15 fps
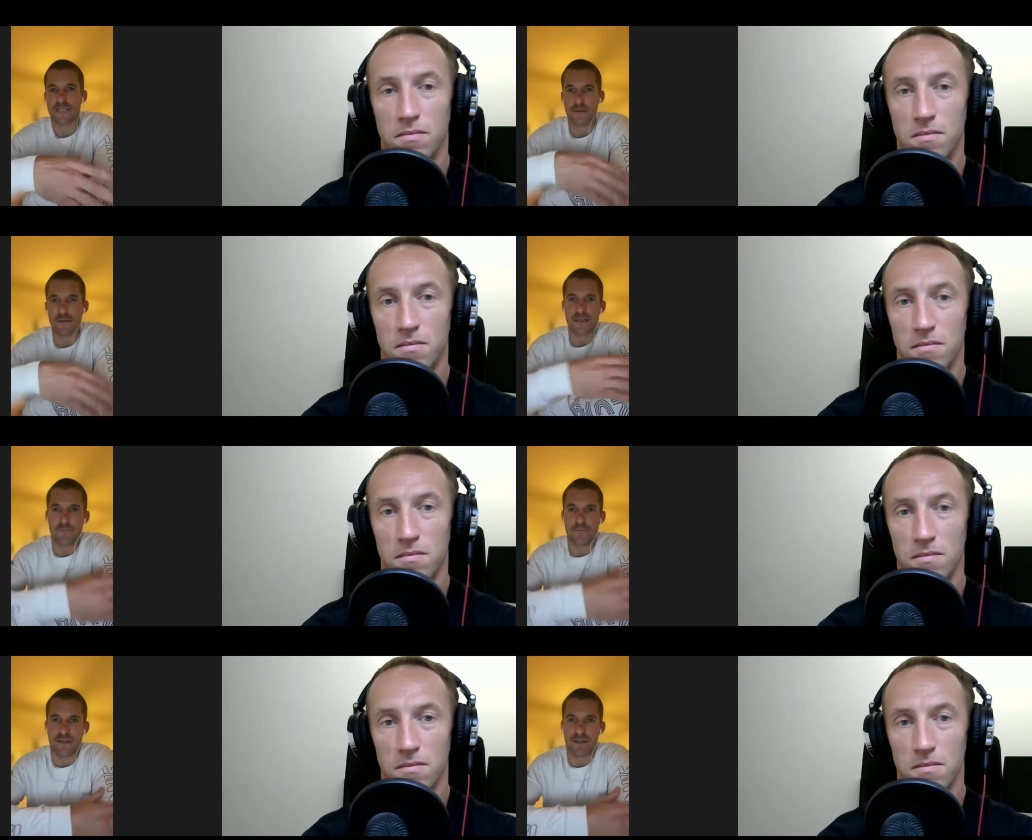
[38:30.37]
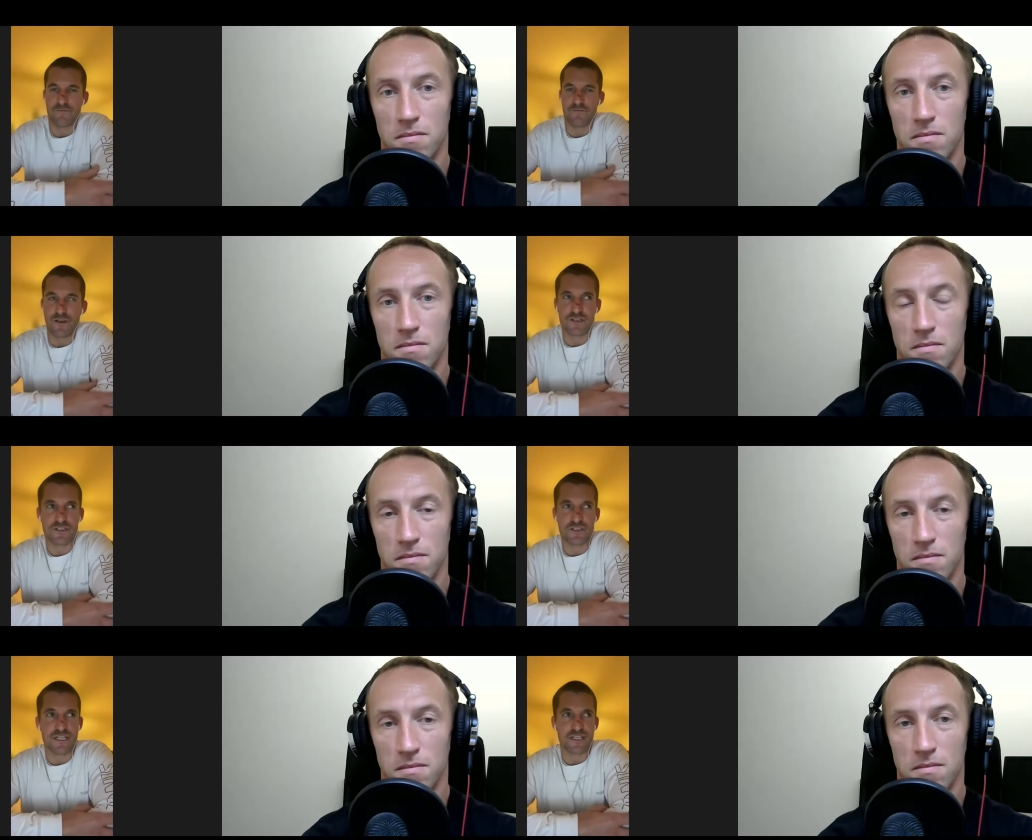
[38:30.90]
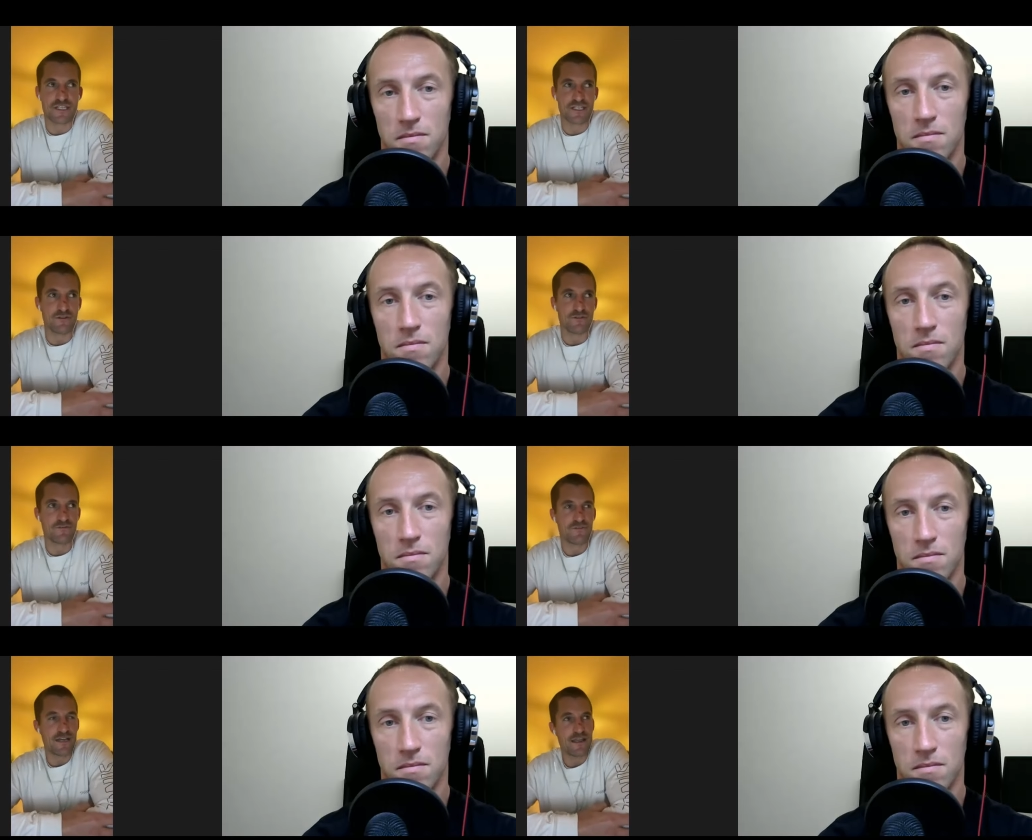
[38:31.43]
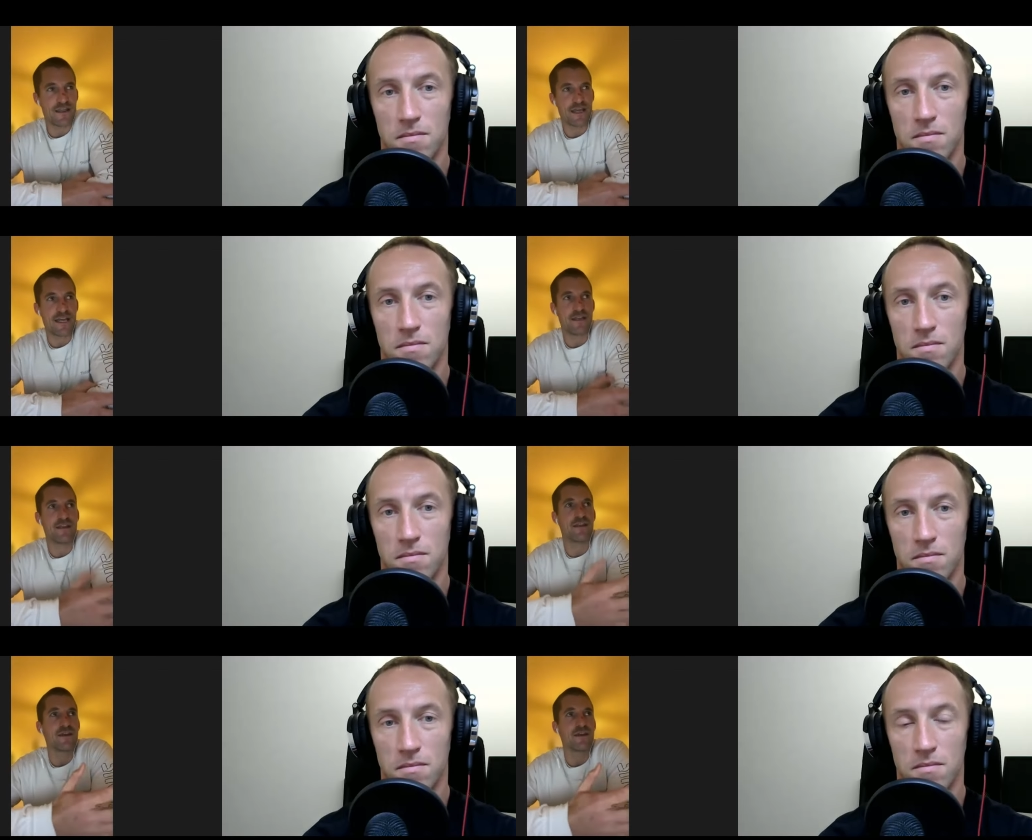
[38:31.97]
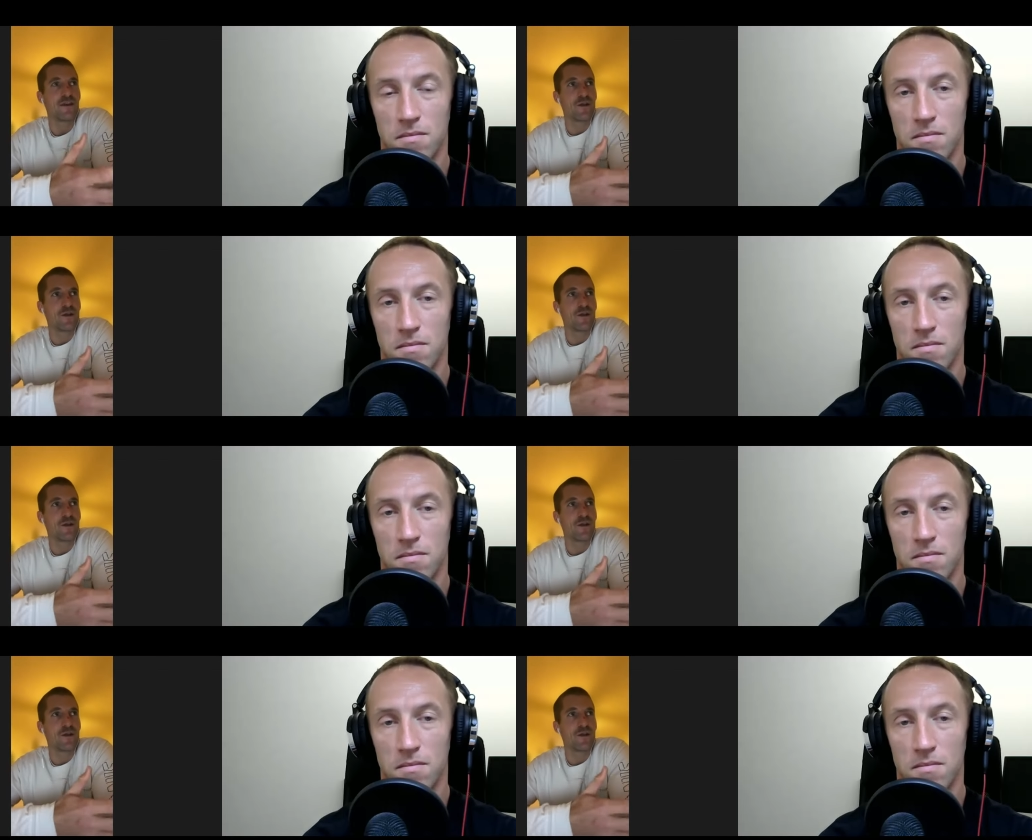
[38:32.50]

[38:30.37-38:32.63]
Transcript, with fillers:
Speaker 1: becoming a better version of yourself. And then